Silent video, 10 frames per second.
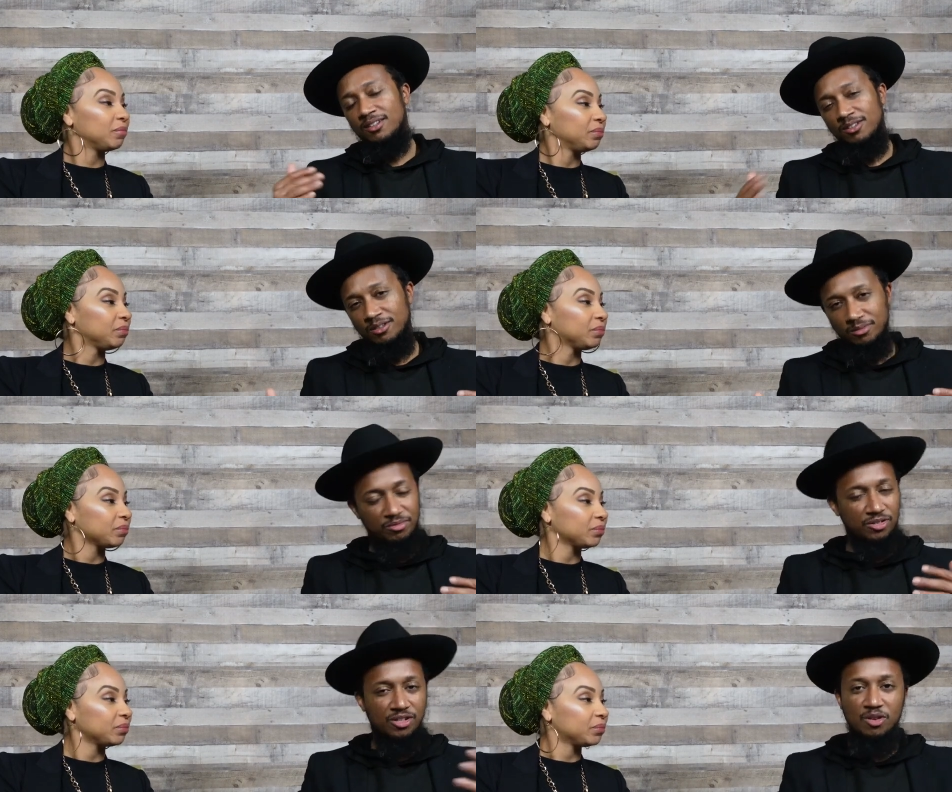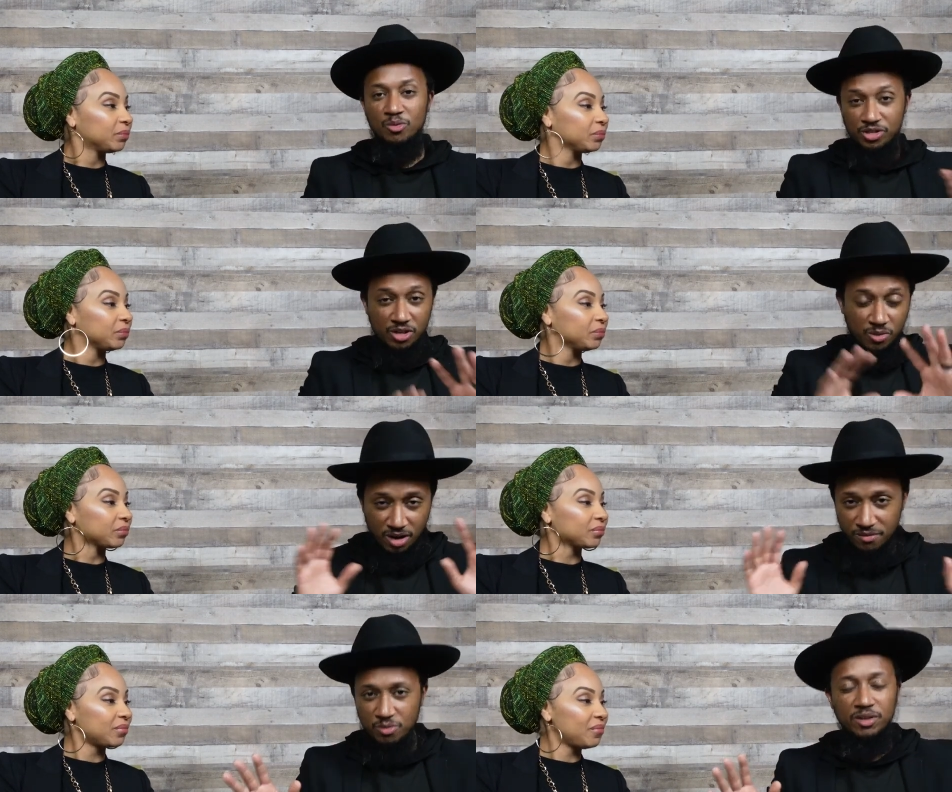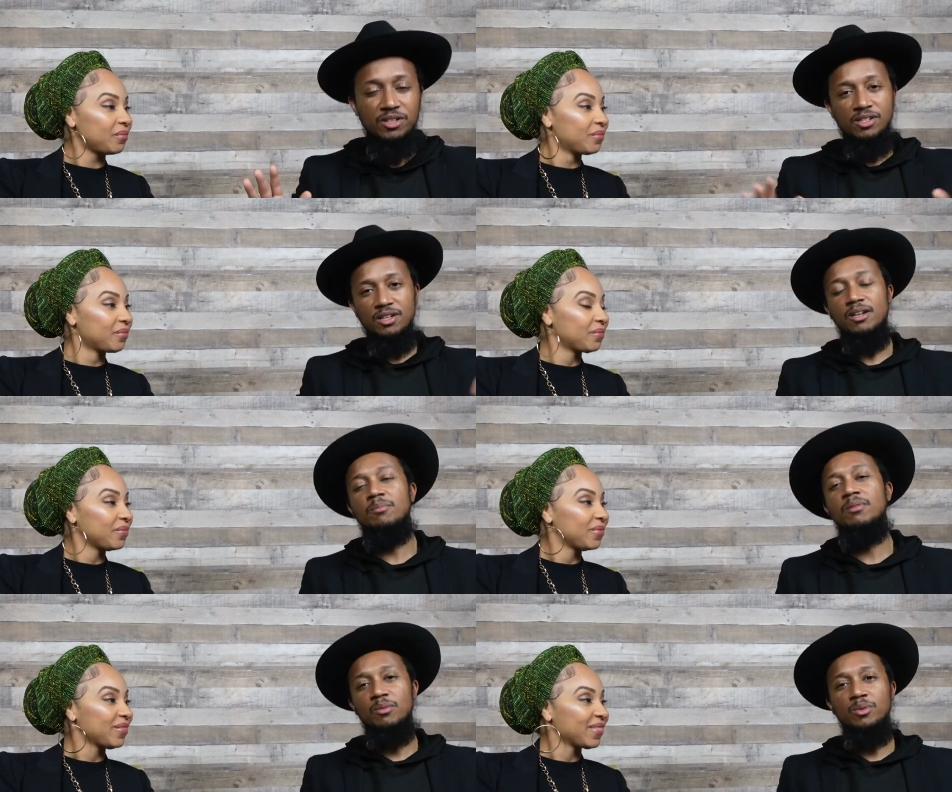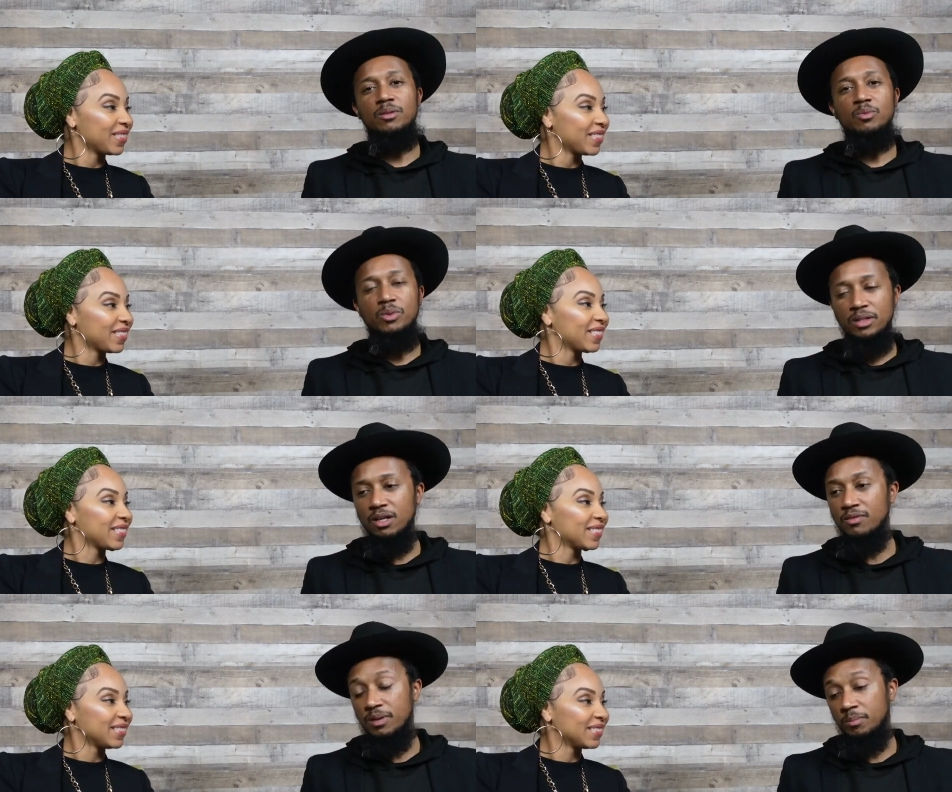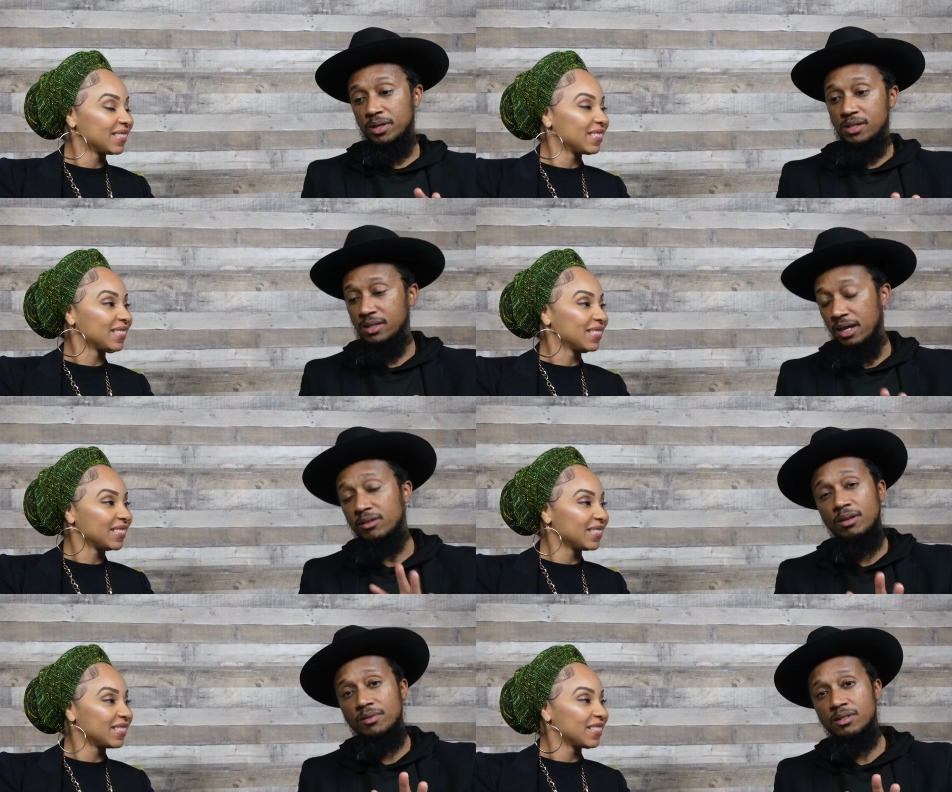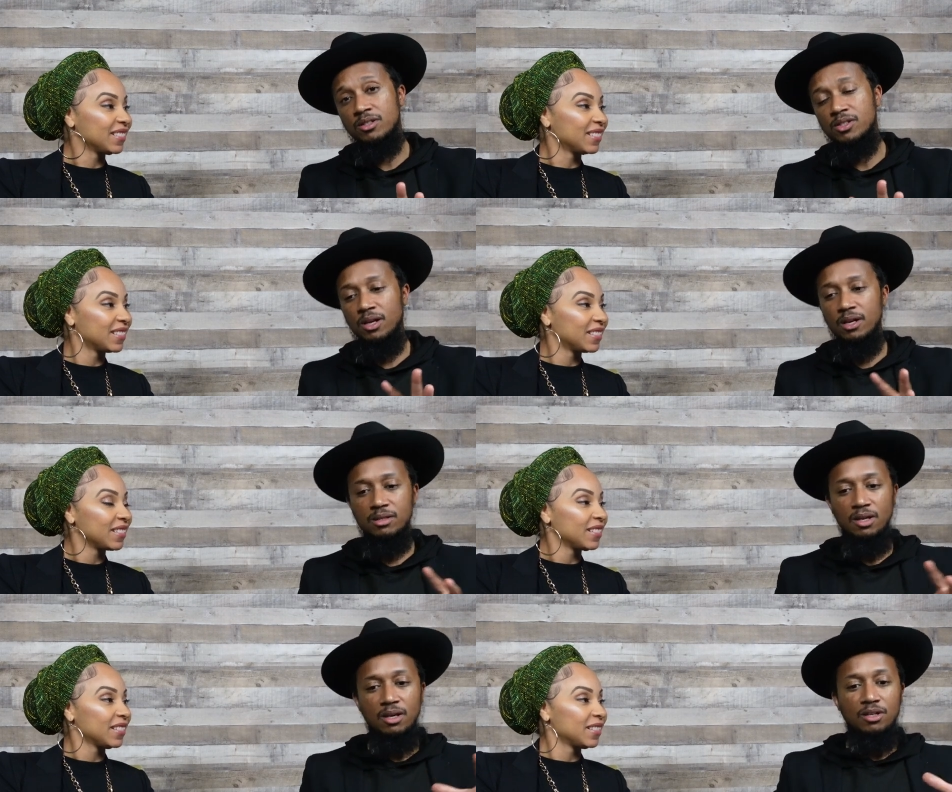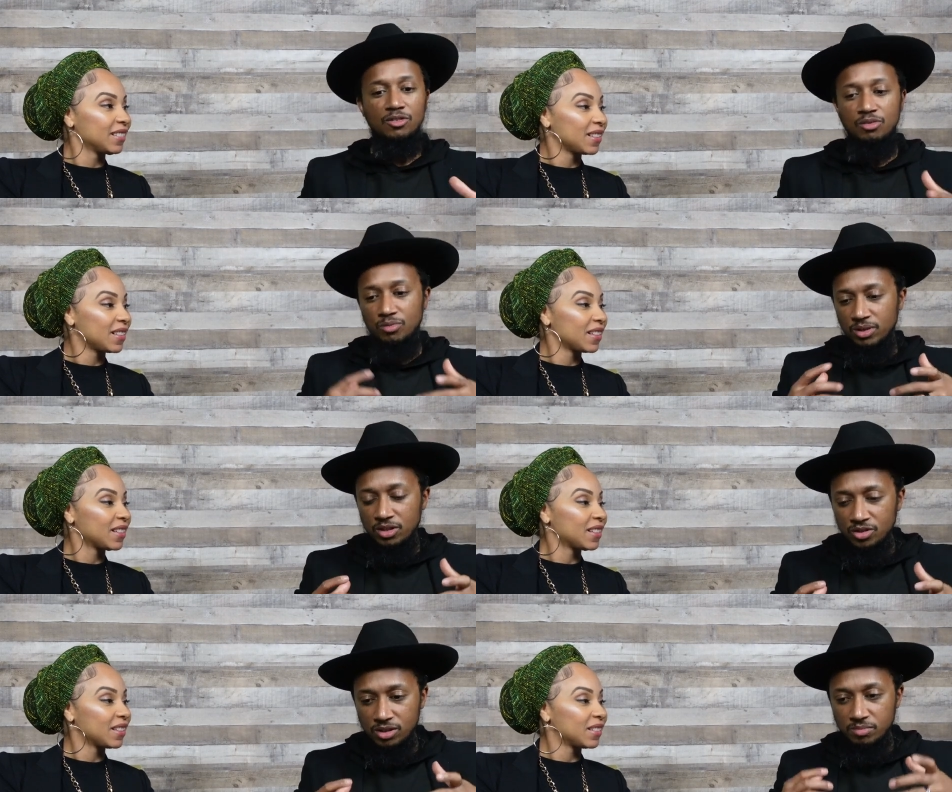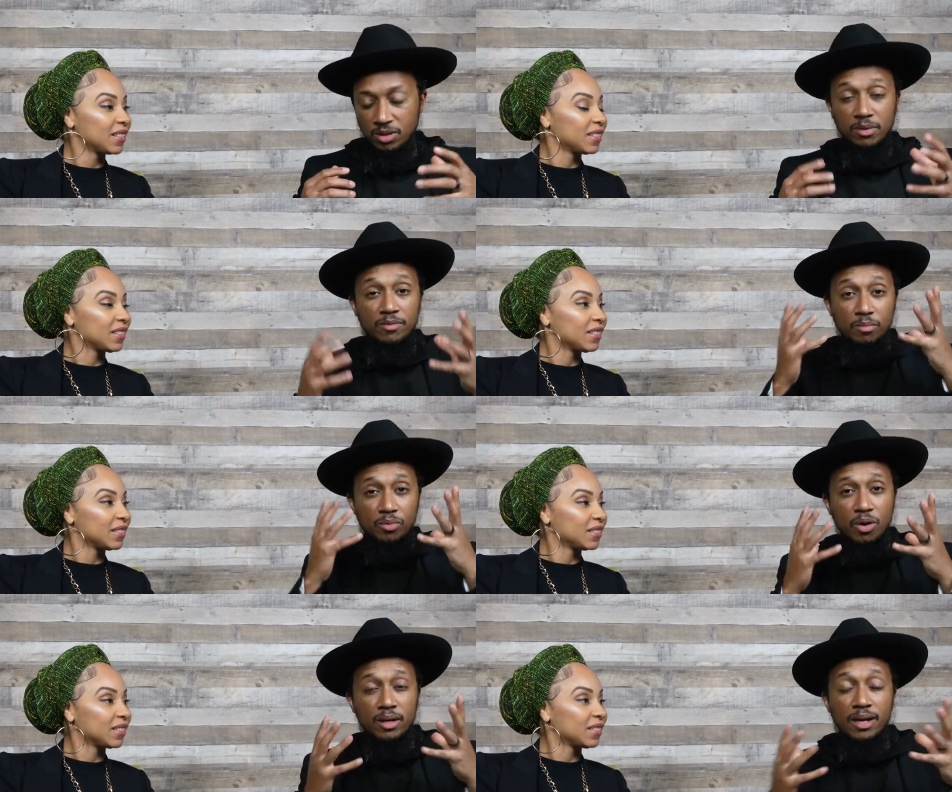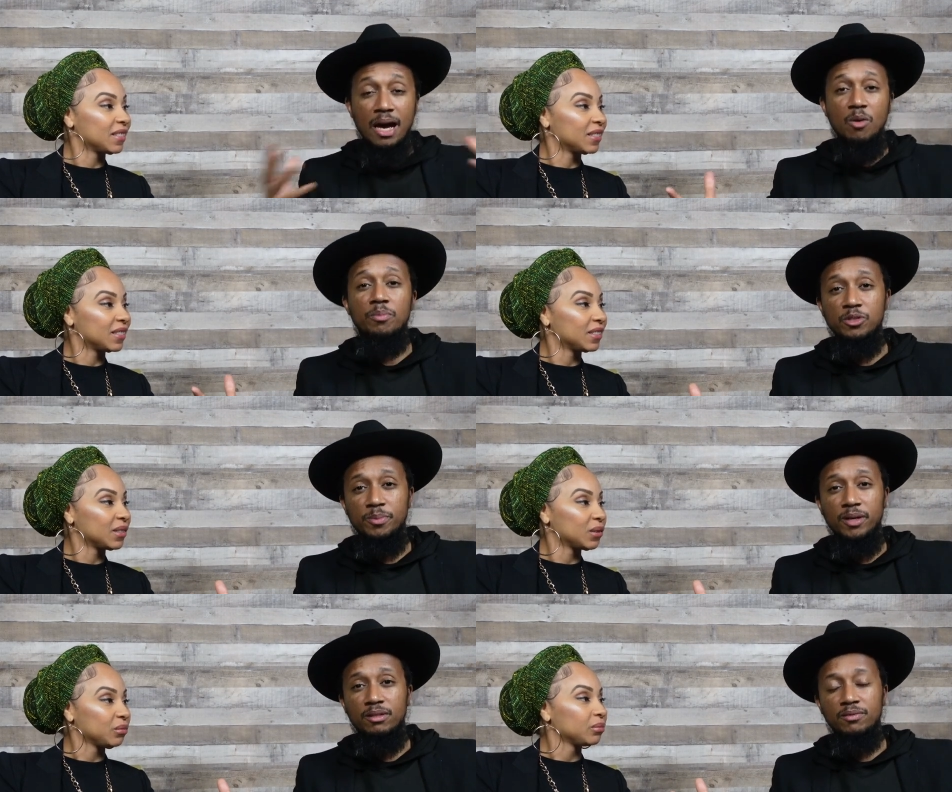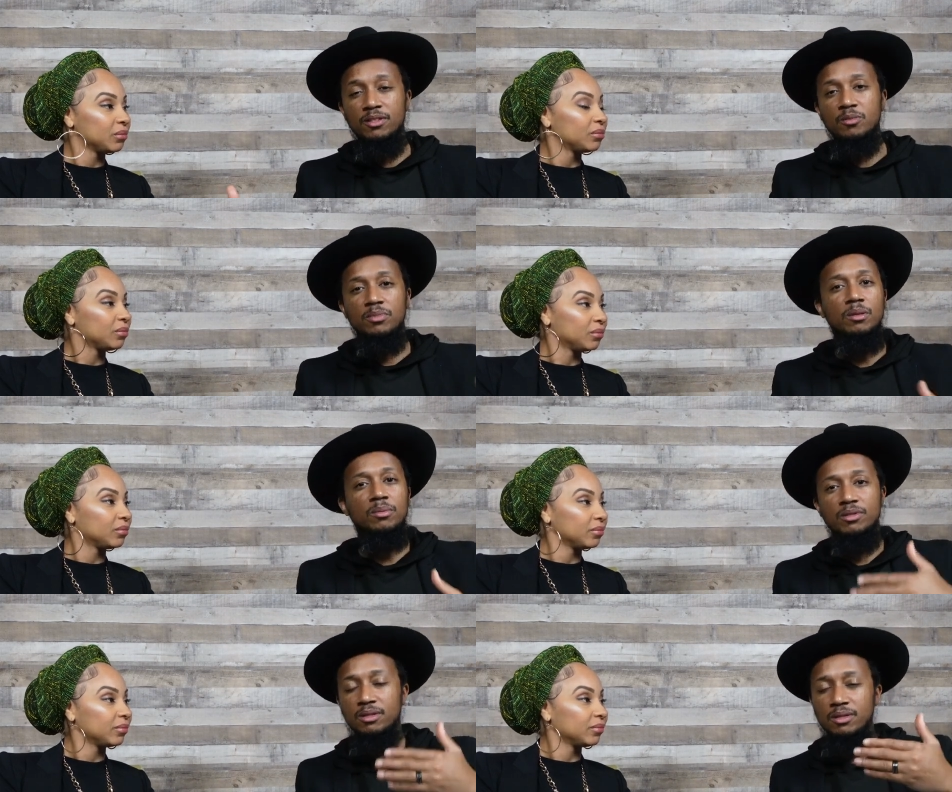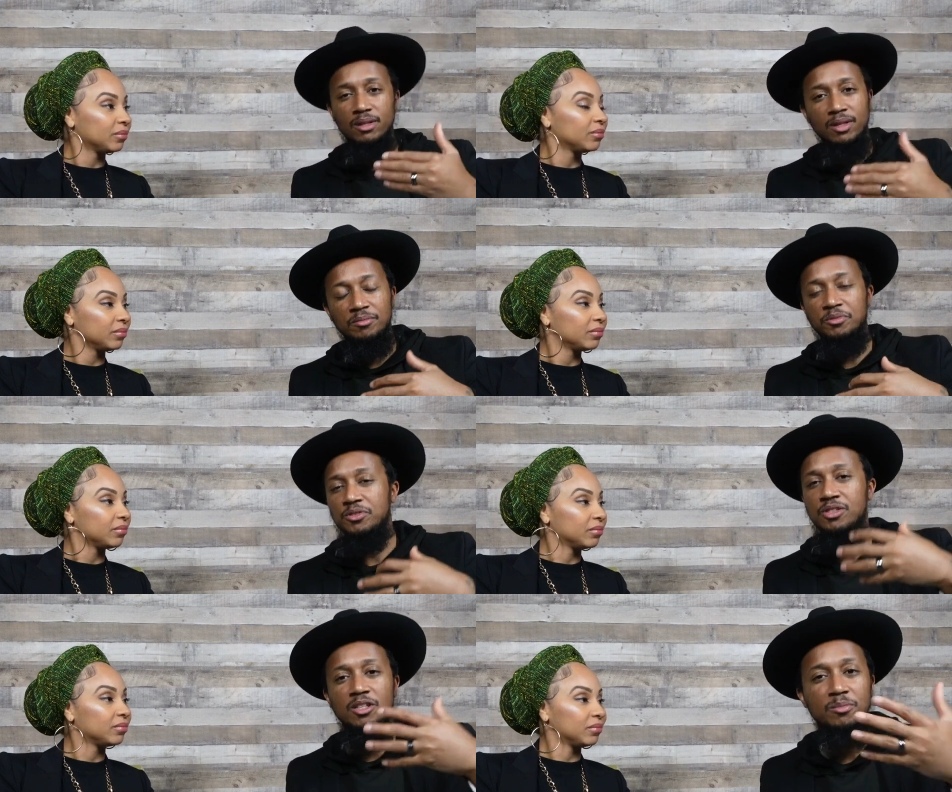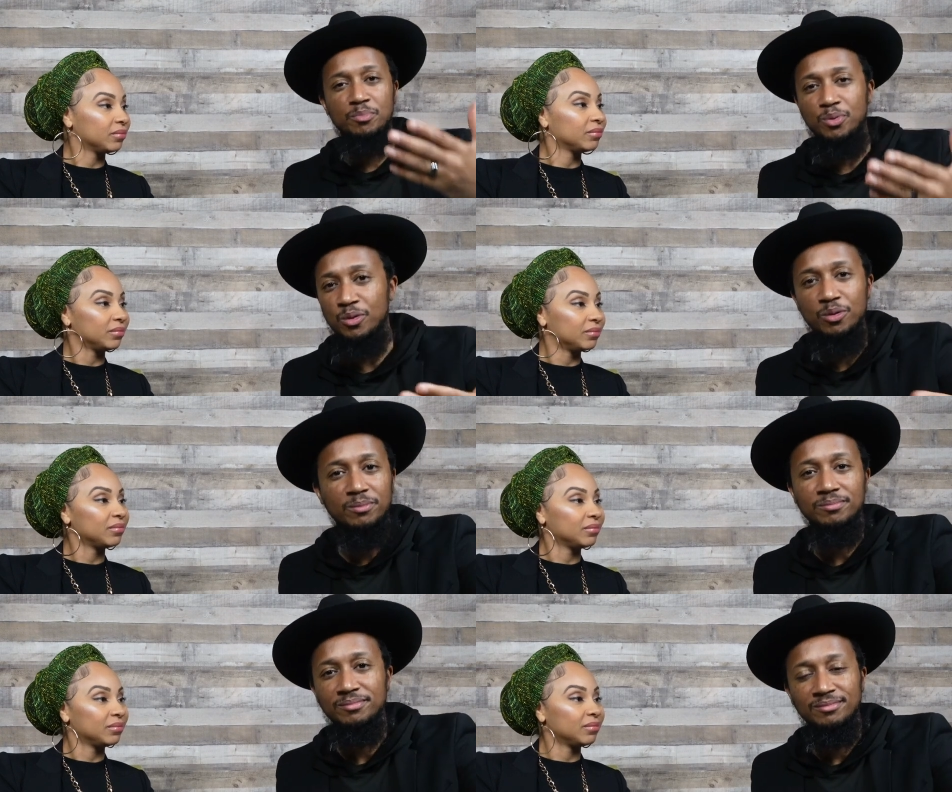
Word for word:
Speaker 1: You know, share share whatever you want to share, but we, we love, and plus that'll give us a chance to really just maybe even broaden our perspective and to be able to to see Purim